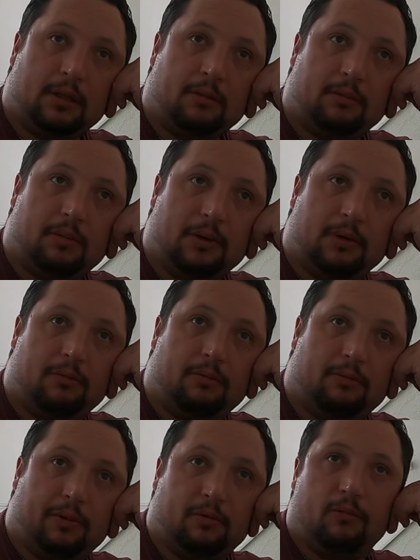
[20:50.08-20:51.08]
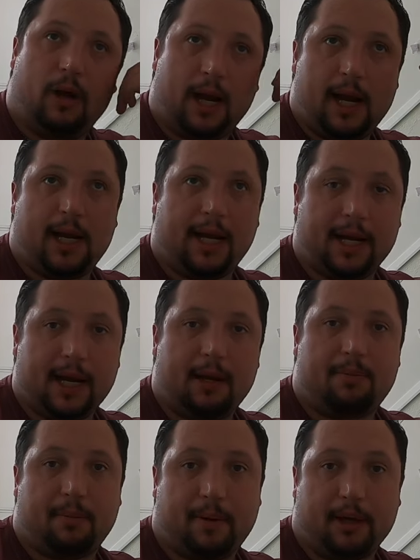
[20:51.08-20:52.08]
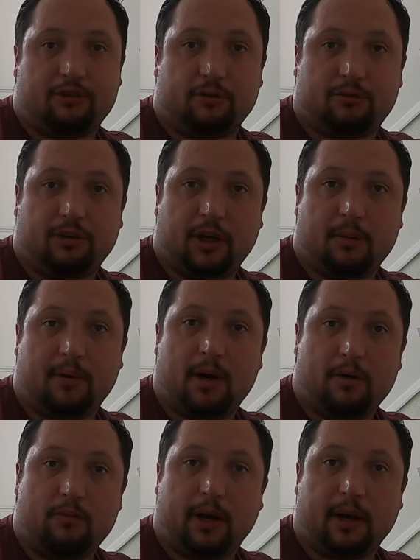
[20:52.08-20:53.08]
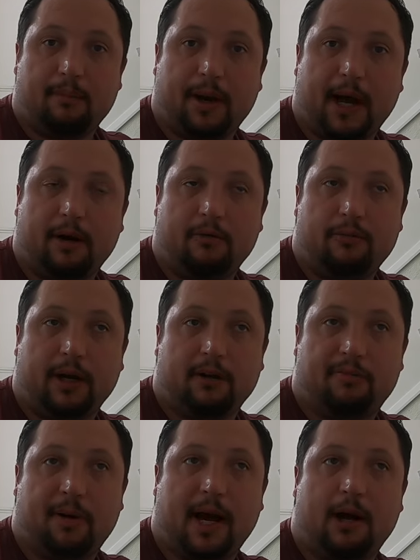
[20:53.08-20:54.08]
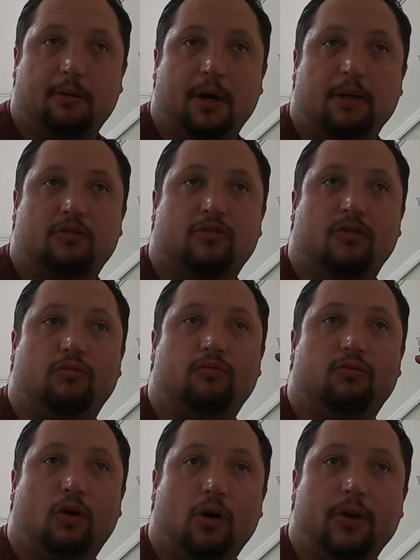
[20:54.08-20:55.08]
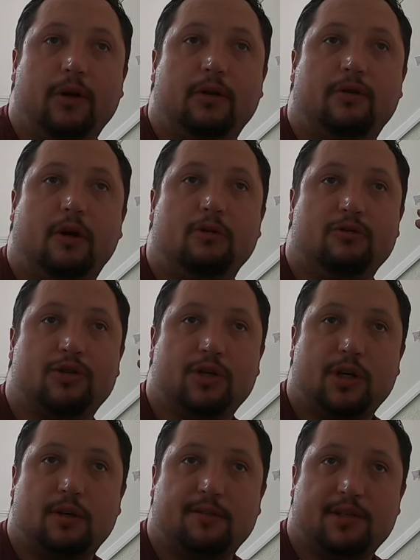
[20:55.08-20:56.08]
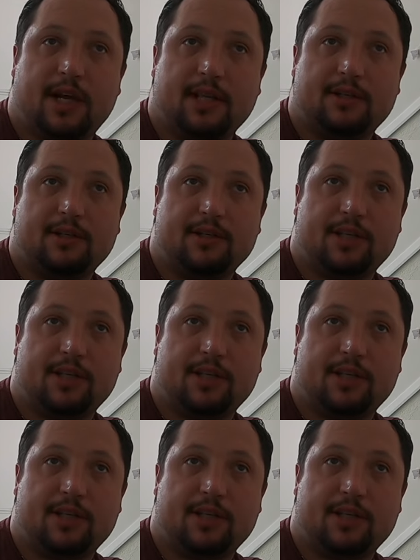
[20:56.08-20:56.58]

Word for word: But but really, you need perpetual turbine and ring and ring of power to run those server centers.